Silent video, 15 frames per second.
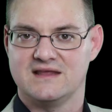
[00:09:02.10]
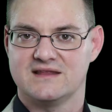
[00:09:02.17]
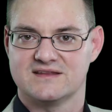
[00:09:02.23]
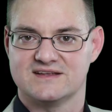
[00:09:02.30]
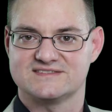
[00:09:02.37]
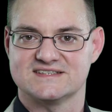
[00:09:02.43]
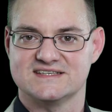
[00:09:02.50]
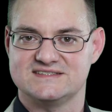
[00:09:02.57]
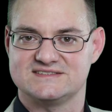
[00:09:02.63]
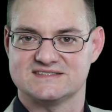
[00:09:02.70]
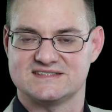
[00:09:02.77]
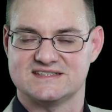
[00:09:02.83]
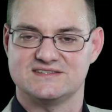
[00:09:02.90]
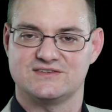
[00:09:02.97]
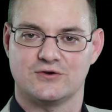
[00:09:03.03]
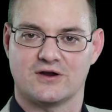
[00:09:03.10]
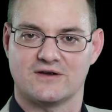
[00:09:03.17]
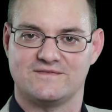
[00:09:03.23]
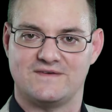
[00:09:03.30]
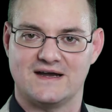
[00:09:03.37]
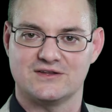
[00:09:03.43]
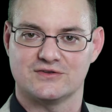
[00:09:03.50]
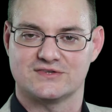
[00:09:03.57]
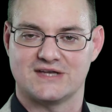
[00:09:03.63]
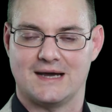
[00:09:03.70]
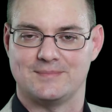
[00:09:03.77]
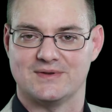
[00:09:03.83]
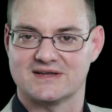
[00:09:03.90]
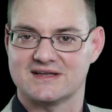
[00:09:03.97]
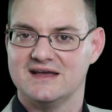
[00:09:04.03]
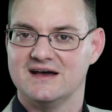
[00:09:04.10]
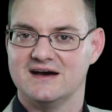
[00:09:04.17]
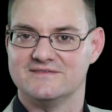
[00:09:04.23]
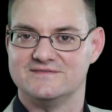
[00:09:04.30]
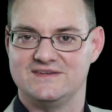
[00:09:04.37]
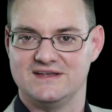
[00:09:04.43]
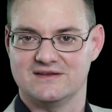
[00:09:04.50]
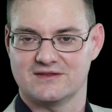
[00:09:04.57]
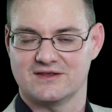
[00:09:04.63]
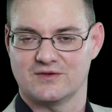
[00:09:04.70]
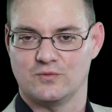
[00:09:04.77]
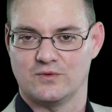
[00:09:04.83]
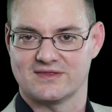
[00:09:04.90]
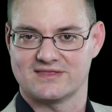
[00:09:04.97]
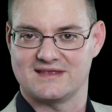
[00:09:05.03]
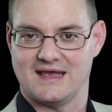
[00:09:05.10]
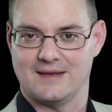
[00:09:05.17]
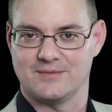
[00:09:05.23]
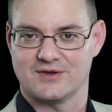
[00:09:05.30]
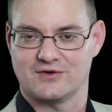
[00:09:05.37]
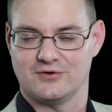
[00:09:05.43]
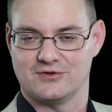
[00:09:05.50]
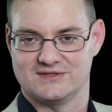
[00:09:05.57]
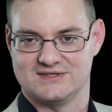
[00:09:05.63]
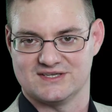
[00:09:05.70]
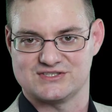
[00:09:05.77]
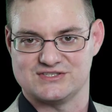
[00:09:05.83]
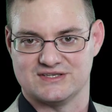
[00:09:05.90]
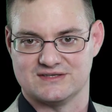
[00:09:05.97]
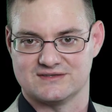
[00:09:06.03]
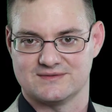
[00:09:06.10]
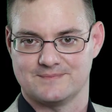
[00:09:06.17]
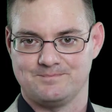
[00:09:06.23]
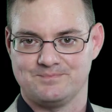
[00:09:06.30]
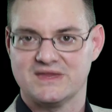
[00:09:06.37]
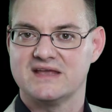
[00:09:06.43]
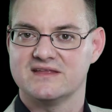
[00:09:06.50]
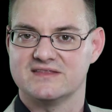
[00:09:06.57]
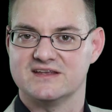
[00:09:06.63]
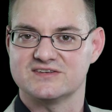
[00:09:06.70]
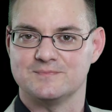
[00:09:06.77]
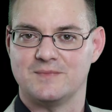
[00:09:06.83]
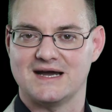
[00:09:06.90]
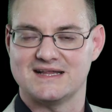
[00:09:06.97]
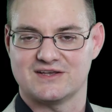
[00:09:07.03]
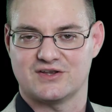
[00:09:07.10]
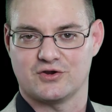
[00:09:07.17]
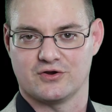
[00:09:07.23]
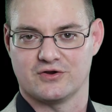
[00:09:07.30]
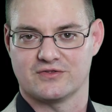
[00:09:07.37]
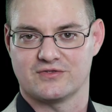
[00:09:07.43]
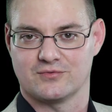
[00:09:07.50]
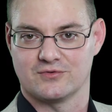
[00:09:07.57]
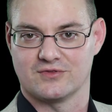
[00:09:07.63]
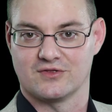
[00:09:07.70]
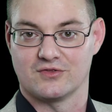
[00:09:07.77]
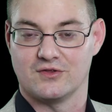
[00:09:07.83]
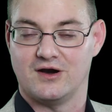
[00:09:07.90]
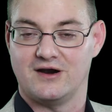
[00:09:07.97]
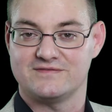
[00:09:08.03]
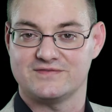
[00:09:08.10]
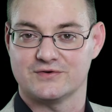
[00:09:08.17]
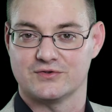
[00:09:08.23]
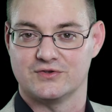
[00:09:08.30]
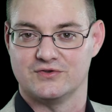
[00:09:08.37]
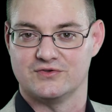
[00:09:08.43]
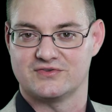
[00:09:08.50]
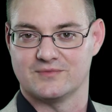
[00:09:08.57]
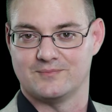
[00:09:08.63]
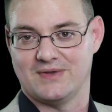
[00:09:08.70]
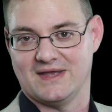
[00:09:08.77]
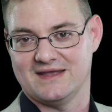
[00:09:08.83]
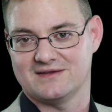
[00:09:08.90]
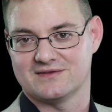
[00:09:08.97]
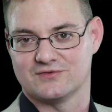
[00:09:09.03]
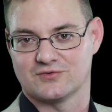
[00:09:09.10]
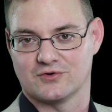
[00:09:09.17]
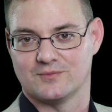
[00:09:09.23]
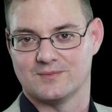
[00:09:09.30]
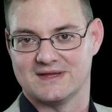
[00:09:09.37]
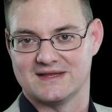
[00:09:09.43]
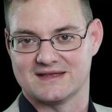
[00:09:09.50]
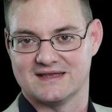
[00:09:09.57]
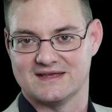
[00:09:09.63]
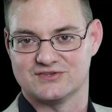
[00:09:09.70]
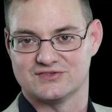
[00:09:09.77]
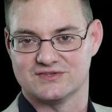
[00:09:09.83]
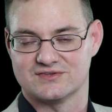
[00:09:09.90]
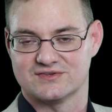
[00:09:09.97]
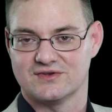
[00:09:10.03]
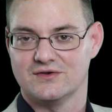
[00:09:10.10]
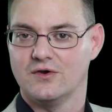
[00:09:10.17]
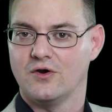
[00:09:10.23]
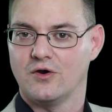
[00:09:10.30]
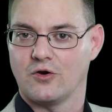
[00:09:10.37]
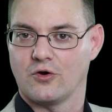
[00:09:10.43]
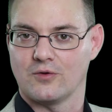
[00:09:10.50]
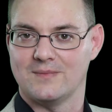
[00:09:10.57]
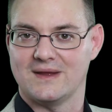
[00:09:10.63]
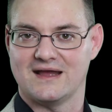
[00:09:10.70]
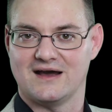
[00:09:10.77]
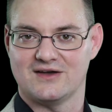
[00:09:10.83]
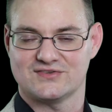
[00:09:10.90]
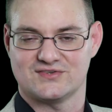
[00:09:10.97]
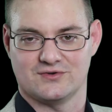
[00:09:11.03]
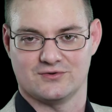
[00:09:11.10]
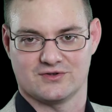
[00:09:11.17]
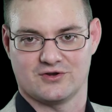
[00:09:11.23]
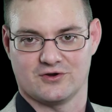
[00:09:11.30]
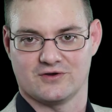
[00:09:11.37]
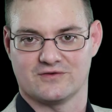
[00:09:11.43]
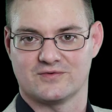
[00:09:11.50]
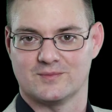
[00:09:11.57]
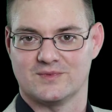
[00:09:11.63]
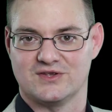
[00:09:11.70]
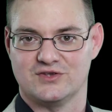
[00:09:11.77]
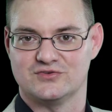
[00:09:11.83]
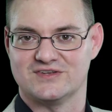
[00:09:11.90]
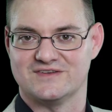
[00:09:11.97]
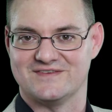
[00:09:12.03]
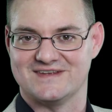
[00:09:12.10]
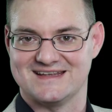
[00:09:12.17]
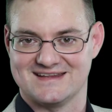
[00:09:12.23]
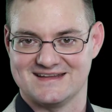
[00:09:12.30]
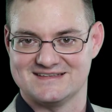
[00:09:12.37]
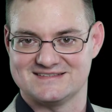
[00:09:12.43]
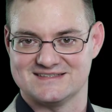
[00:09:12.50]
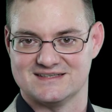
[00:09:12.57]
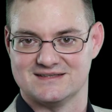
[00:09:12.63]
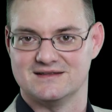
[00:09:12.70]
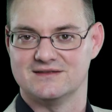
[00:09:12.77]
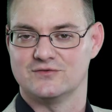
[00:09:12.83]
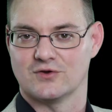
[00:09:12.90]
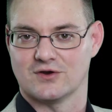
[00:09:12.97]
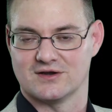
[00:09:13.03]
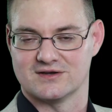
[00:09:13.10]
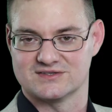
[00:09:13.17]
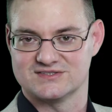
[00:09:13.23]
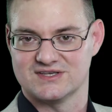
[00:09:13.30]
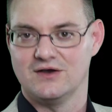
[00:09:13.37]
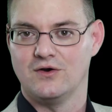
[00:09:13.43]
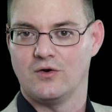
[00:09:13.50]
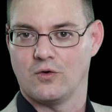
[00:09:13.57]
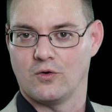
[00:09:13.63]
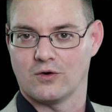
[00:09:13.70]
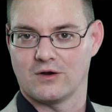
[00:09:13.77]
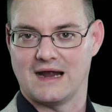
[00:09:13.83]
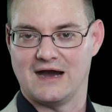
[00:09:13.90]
This leads us into our final topic of dealing with chemical addictions. This might occur through the lawful use of pain control medications, or may also occur from the use of illicit drugs or